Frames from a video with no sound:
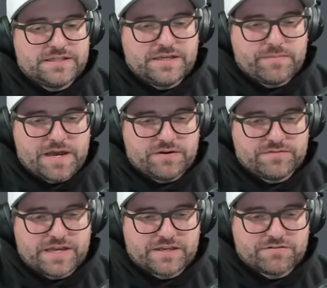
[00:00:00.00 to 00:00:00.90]
the amount
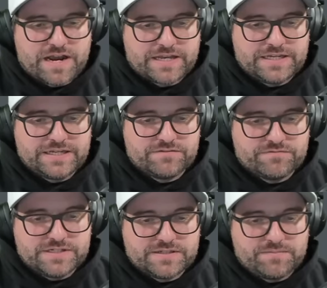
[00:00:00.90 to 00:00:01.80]
of like cracking and
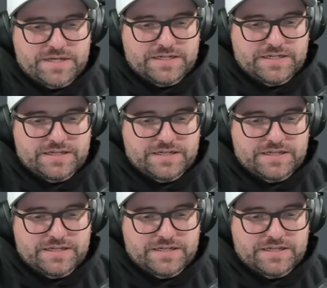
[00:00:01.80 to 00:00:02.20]
resubmitting